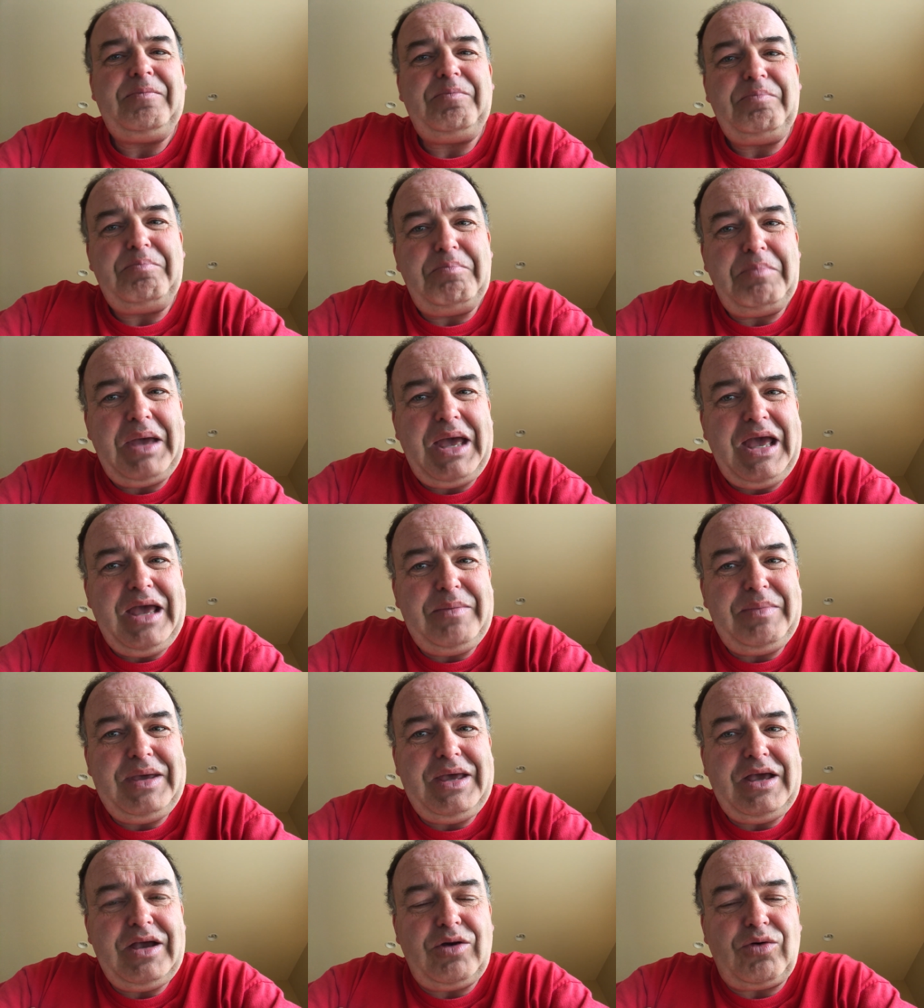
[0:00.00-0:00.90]

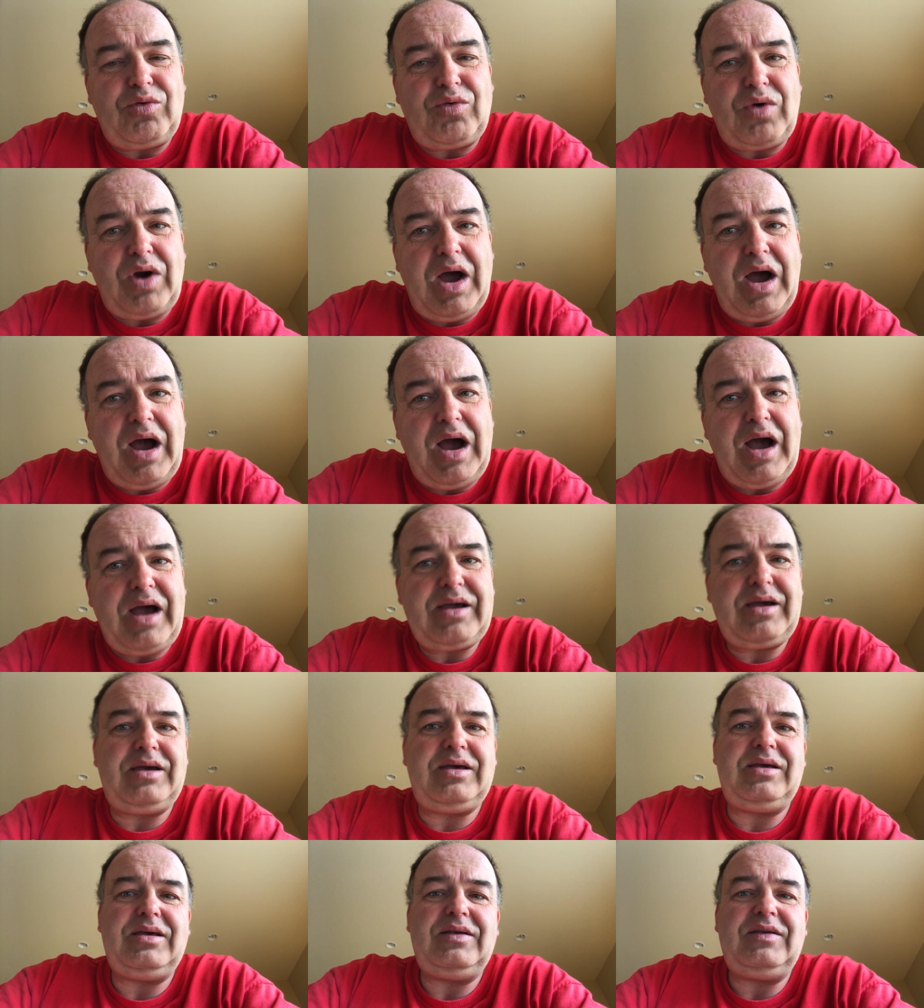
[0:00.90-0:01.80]
maybe
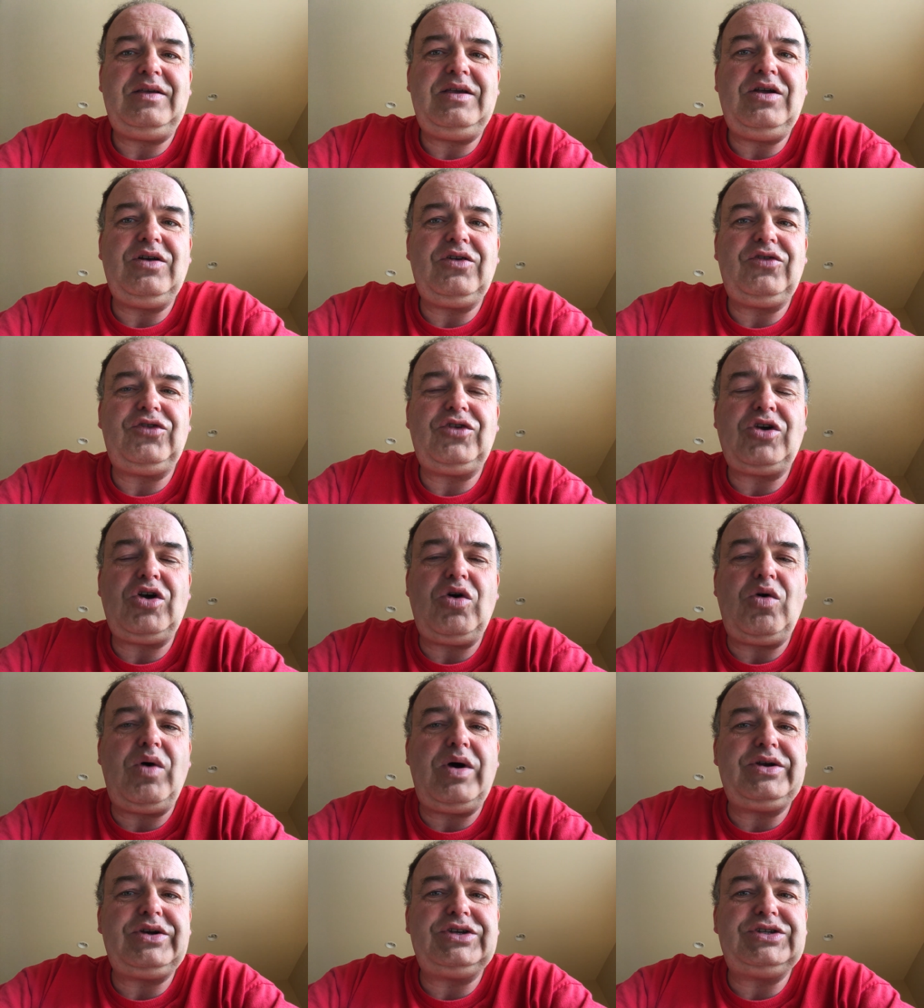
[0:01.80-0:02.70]
Iraq years
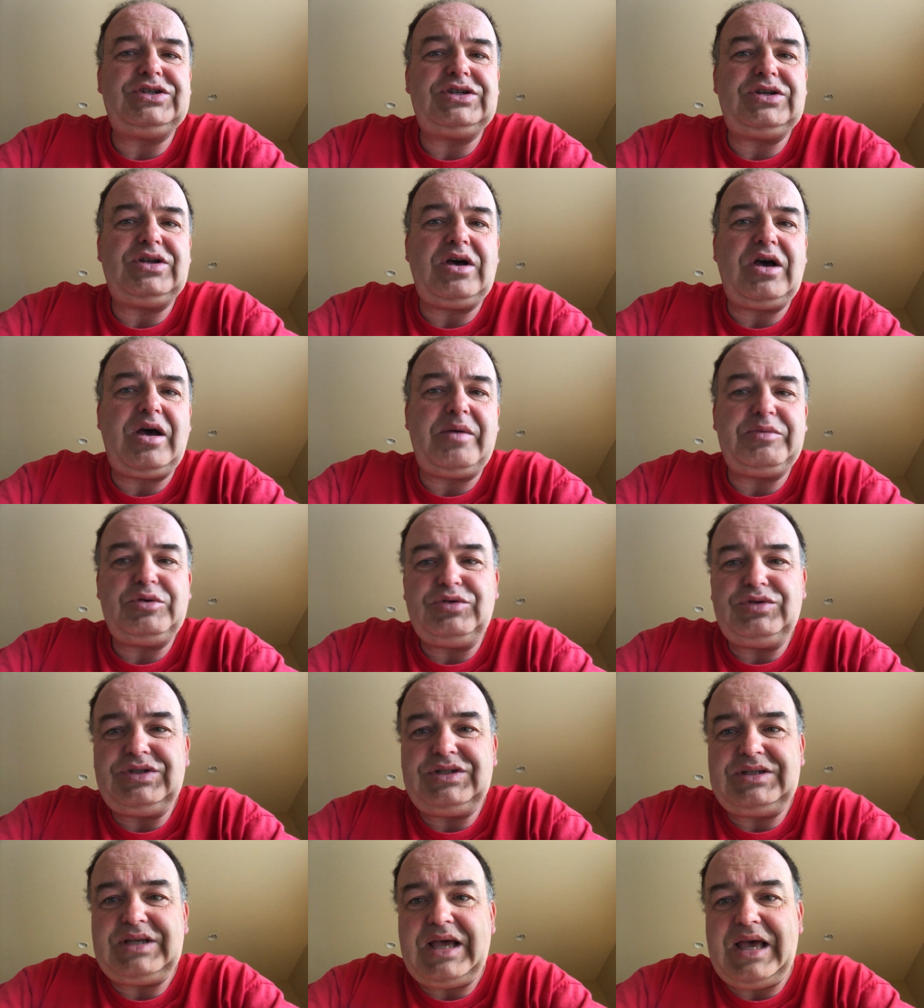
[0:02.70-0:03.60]
ago under Saddam
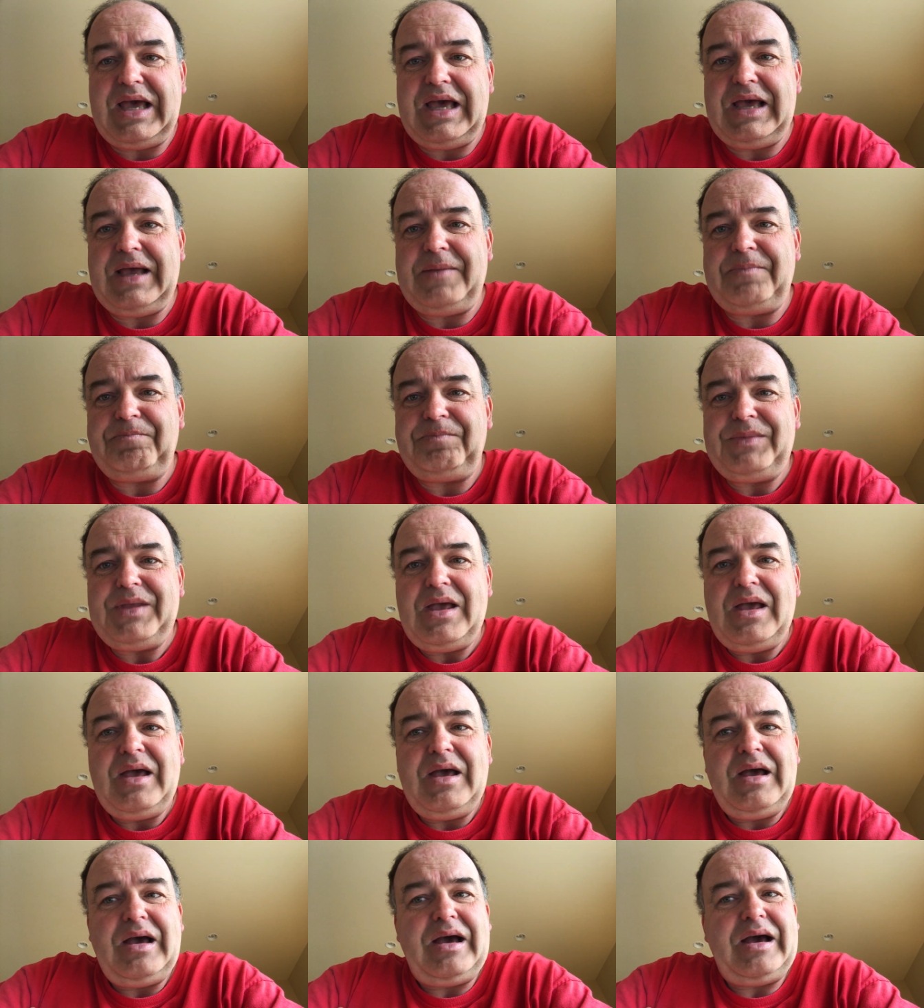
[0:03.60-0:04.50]
Hussein.
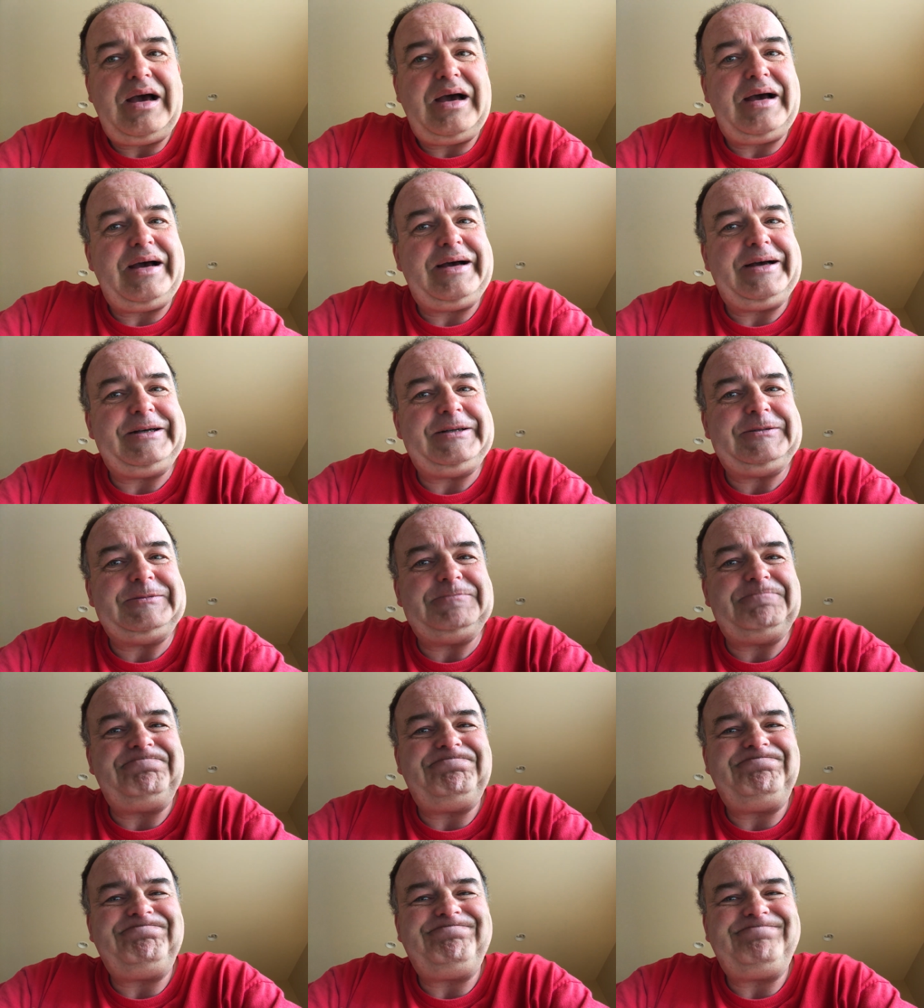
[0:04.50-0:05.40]

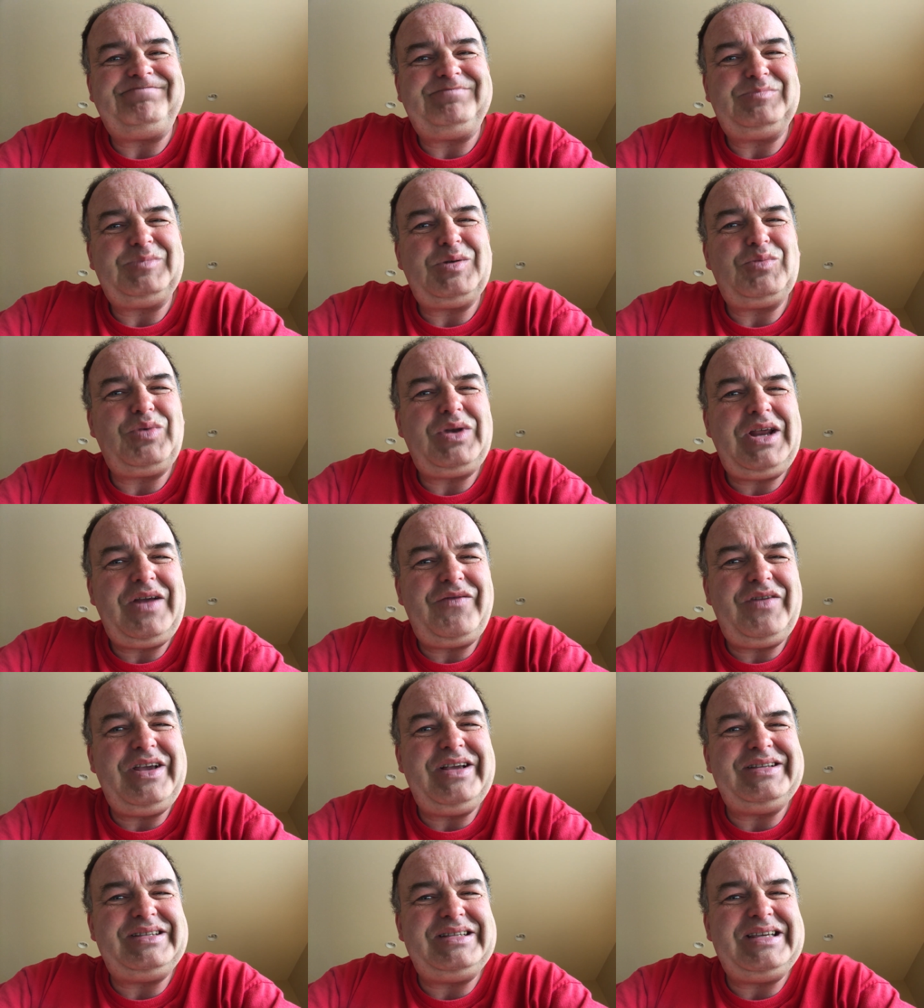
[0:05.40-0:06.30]
Um, but
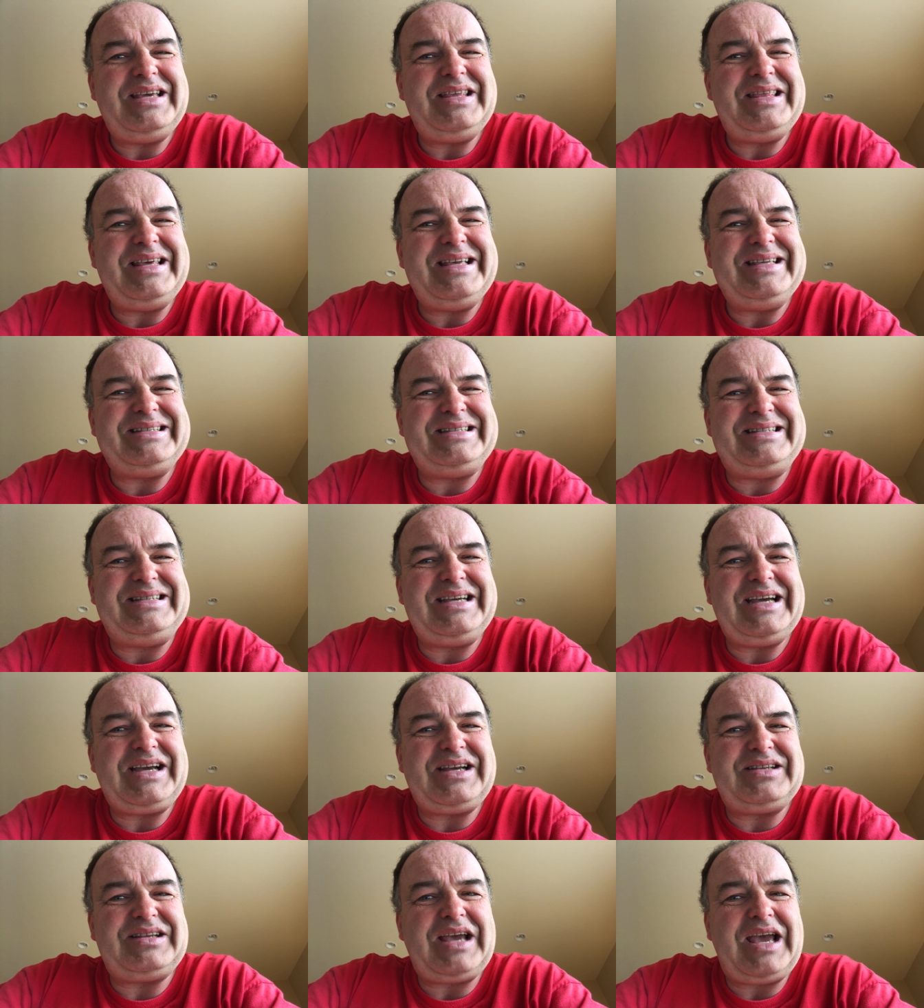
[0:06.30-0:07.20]
whenever you see these
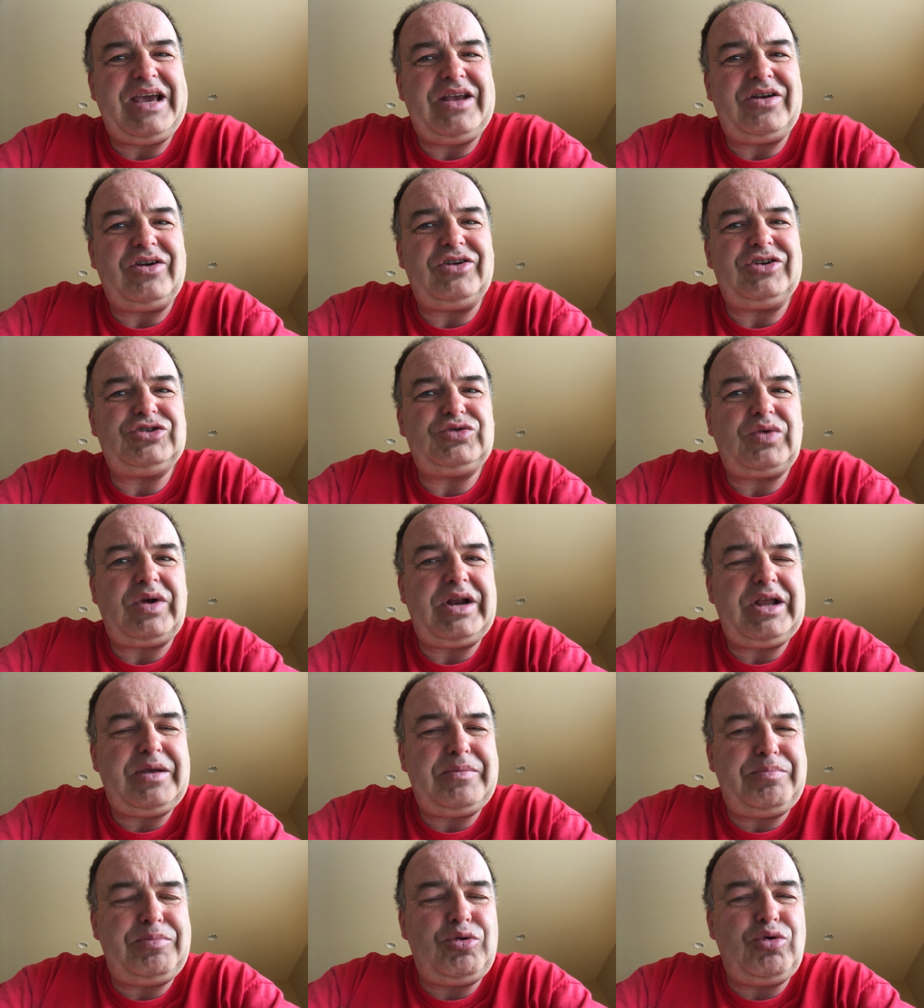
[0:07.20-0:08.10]
dictators
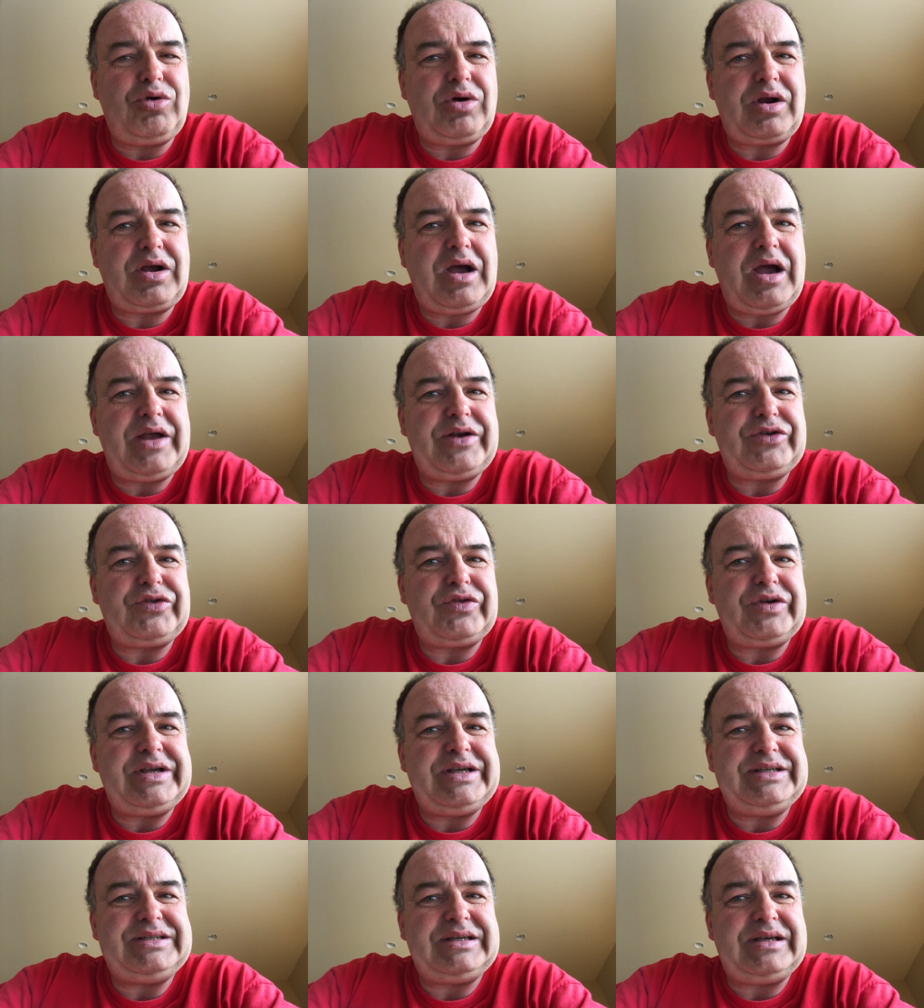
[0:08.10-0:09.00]
running poor
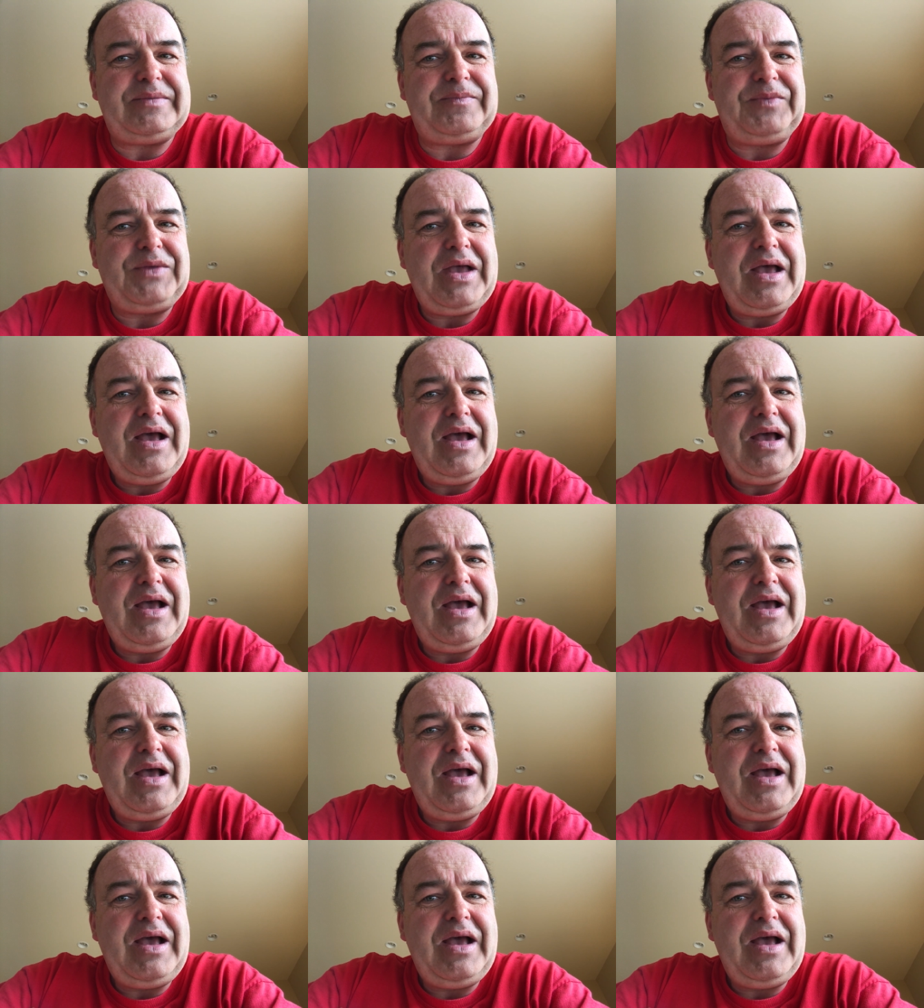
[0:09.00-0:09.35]
countries and